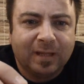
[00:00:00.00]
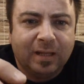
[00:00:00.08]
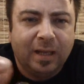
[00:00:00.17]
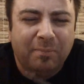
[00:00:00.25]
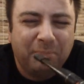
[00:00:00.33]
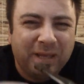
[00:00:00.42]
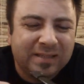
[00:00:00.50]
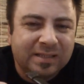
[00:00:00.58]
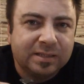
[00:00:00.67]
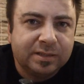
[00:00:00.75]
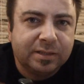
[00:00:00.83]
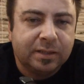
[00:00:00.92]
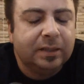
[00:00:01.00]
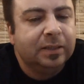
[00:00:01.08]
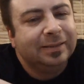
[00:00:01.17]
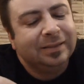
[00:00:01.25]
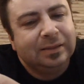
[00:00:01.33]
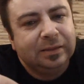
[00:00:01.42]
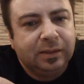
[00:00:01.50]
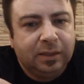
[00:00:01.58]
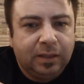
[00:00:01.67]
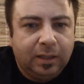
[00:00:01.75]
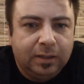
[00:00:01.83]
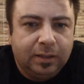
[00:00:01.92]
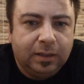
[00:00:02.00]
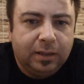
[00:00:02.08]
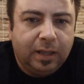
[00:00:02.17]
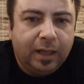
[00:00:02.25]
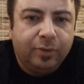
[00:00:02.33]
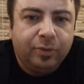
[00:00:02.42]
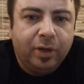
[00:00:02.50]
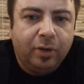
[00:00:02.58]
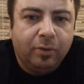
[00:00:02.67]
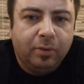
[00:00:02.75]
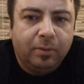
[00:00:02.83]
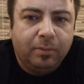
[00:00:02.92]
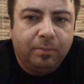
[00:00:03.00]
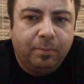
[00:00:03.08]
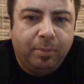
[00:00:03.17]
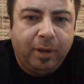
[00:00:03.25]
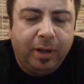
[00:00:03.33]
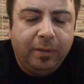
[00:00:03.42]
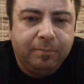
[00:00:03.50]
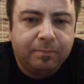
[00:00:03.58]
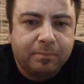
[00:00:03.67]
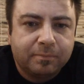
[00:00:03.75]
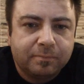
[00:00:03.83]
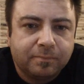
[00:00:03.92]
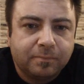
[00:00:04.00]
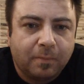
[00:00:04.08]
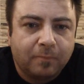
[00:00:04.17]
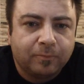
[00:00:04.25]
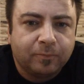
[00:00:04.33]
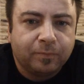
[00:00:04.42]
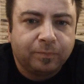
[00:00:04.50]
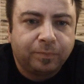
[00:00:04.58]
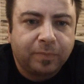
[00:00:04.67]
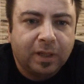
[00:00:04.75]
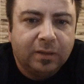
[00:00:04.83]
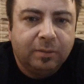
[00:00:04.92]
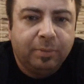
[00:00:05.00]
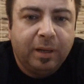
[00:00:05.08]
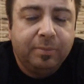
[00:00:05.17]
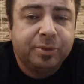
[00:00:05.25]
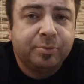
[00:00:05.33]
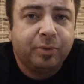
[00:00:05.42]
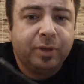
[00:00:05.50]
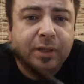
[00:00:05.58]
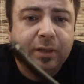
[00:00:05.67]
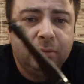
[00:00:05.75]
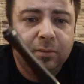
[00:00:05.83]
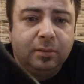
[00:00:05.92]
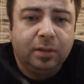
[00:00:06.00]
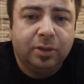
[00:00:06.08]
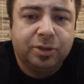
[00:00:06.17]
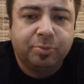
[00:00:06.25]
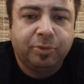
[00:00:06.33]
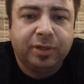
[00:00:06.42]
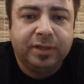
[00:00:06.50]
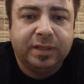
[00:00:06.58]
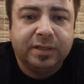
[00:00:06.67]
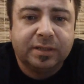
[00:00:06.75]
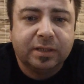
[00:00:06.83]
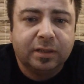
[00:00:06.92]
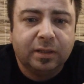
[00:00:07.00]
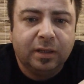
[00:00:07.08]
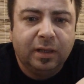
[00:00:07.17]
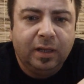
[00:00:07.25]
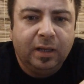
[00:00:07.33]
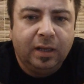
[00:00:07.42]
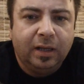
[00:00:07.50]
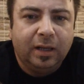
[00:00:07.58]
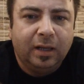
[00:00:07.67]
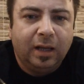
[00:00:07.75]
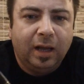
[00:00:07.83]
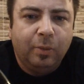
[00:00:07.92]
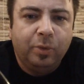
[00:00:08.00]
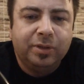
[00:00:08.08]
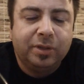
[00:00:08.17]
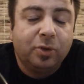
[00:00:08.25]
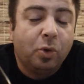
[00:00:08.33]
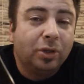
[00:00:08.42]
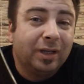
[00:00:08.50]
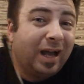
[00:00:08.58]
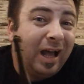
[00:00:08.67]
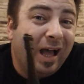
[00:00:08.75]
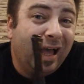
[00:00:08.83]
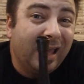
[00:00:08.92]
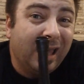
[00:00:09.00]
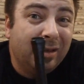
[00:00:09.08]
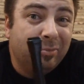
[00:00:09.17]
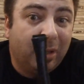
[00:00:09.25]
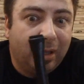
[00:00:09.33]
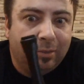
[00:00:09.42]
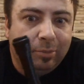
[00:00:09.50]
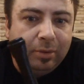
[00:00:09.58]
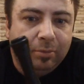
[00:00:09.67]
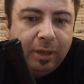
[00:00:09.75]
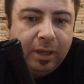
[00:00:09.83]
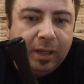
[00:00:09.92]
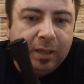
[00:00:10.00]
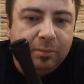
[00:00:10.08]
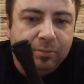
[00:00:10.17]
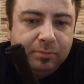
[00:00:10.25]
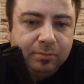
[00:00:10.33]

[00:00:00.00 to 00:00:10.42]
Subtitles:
it mixes, I don't know. But the pipe is pretty, it's pretty decent. I wouldn't call it a high-end pipe by any